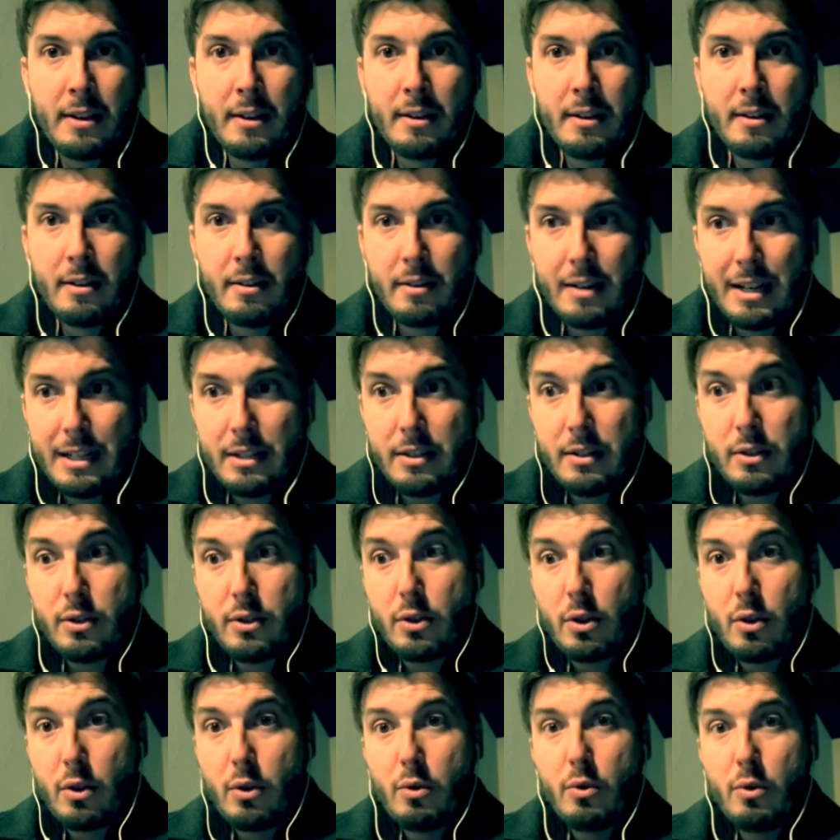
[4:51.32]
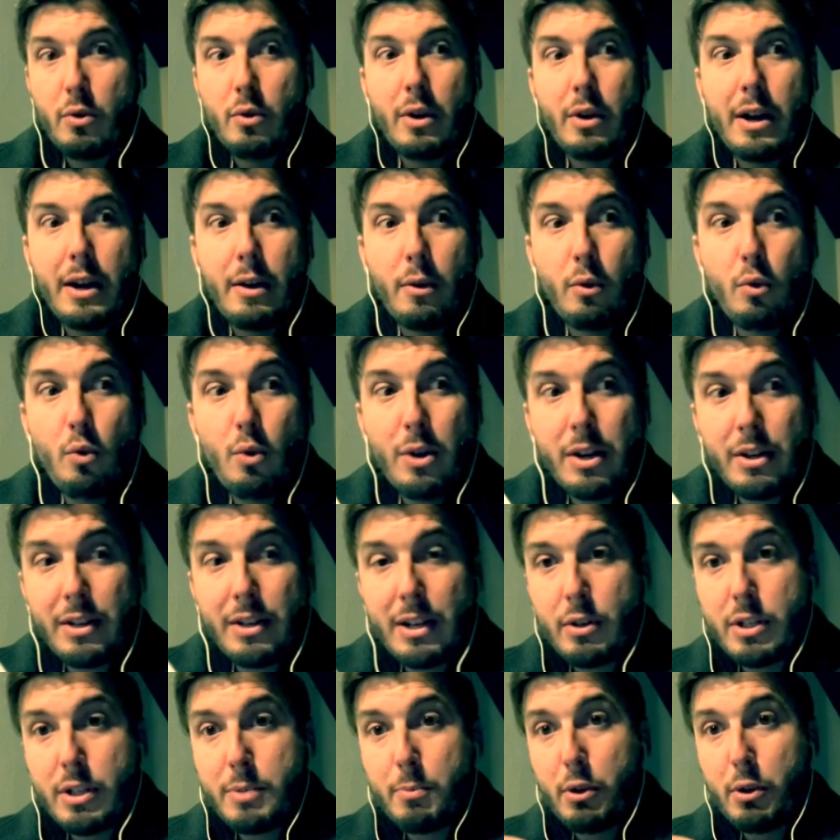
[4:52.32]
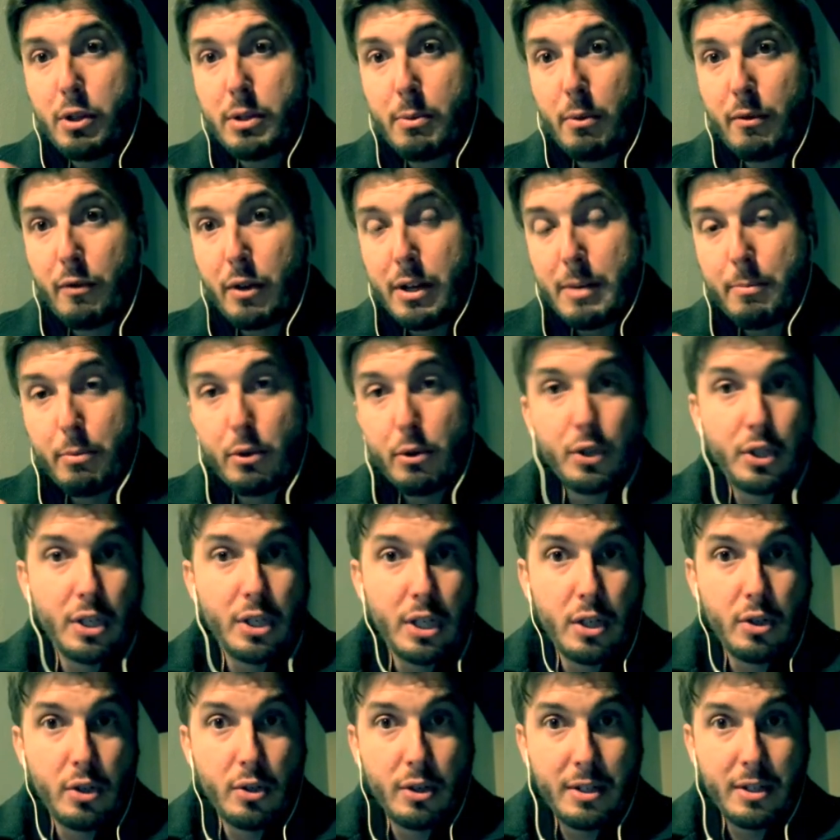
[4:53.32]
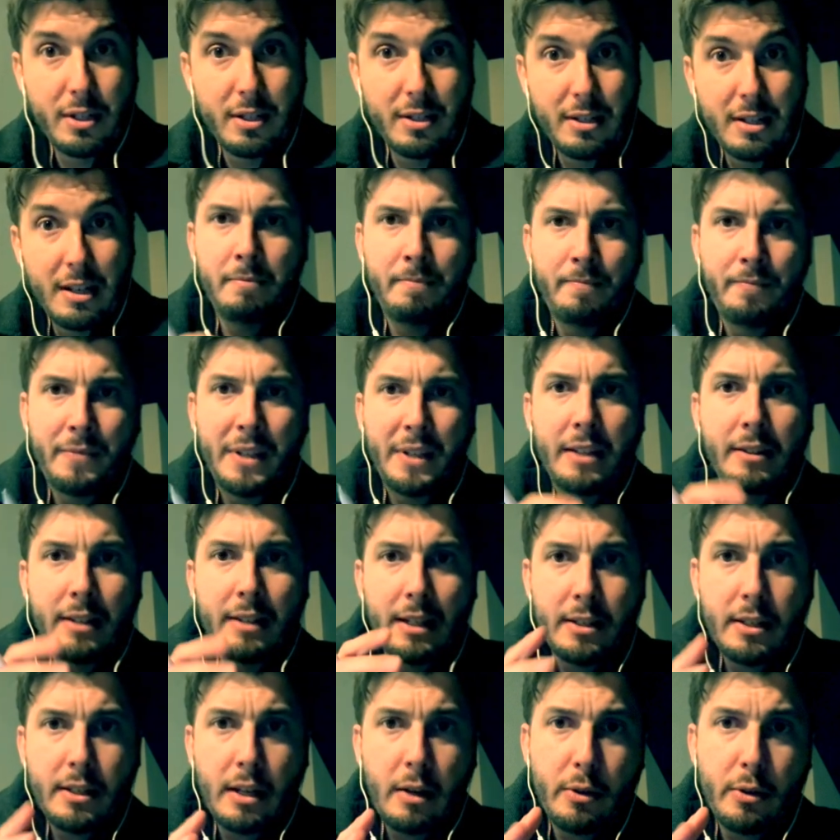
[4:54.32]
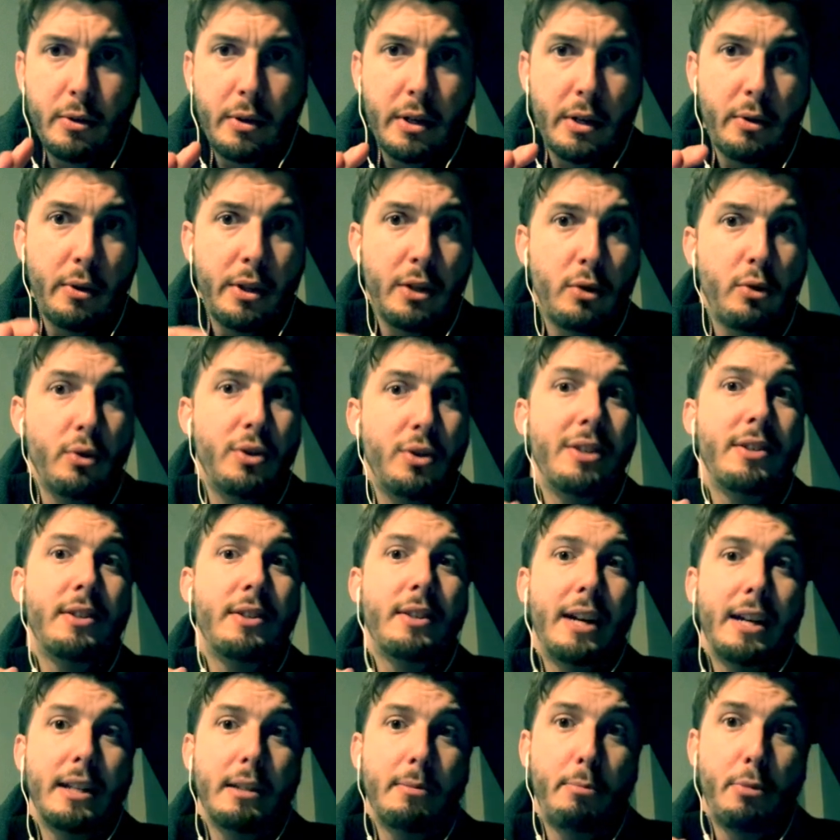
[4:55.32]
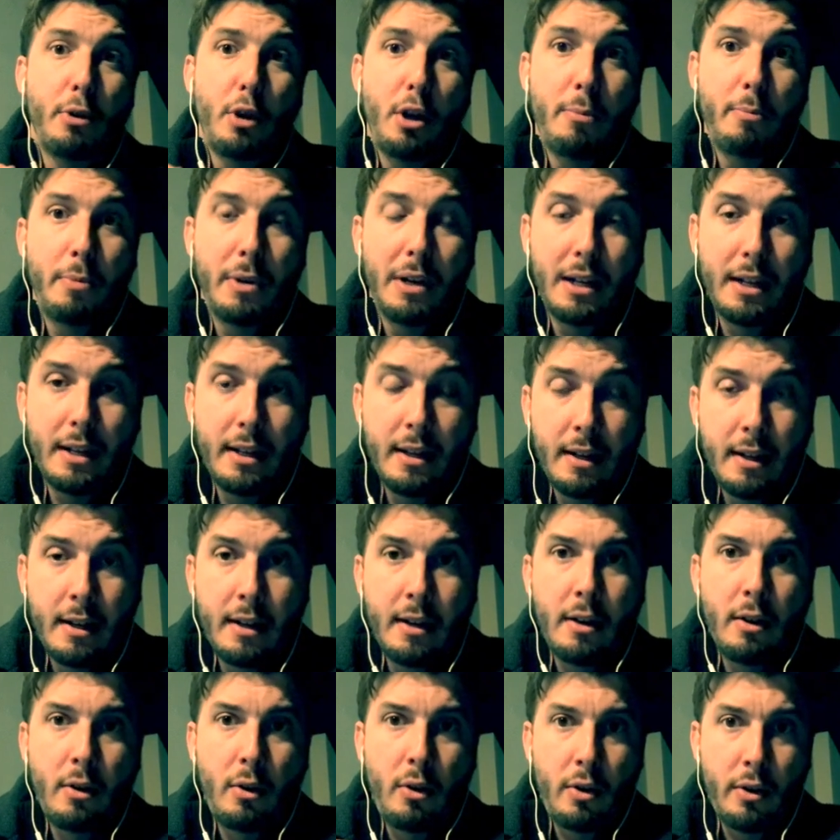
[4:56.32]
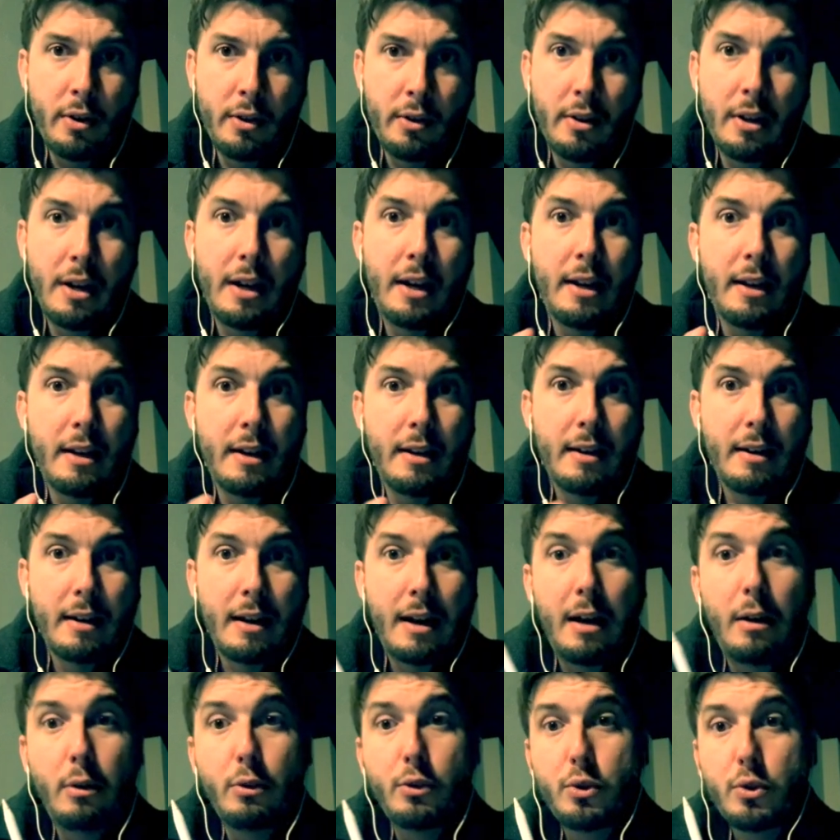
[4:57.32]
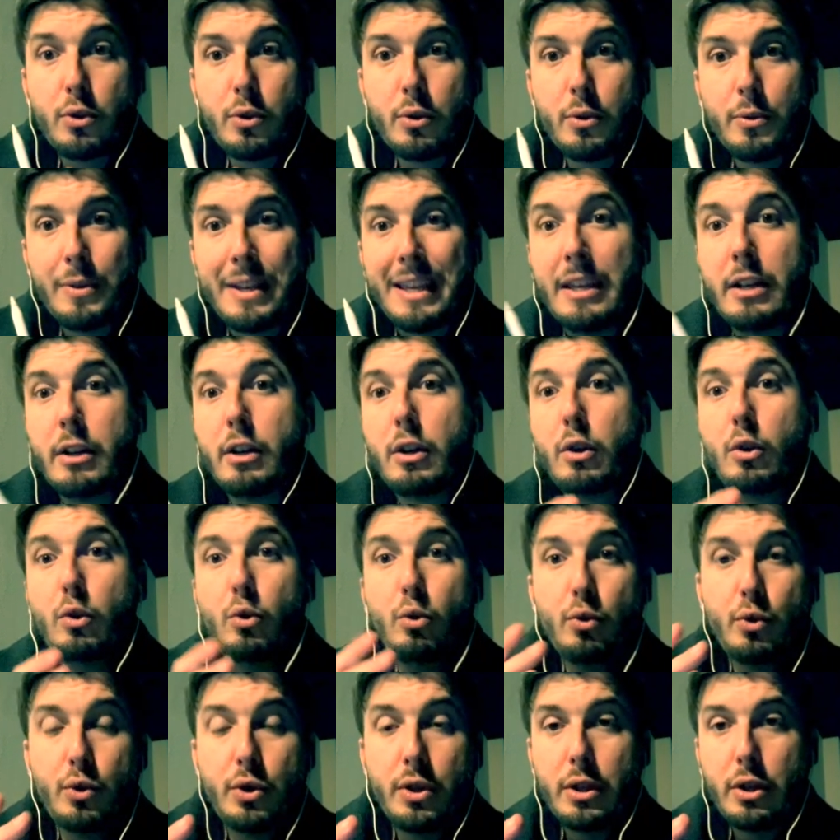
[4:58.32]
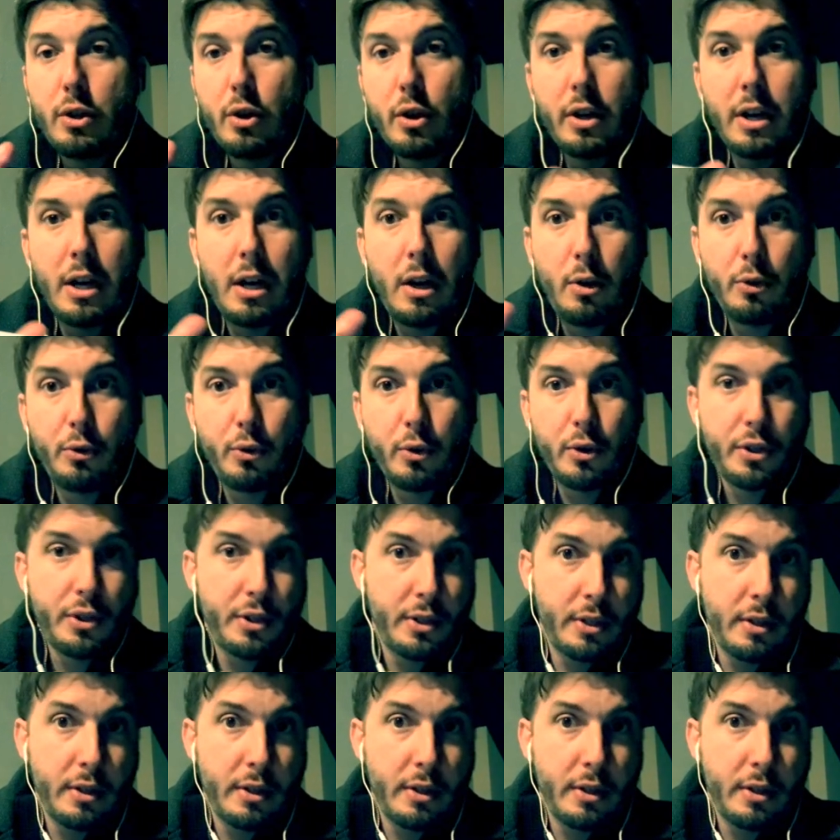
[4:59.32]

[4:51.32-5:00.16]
all right? So who are the responsible for the procedures? And that's how you are going to decide properly on how to include your authors,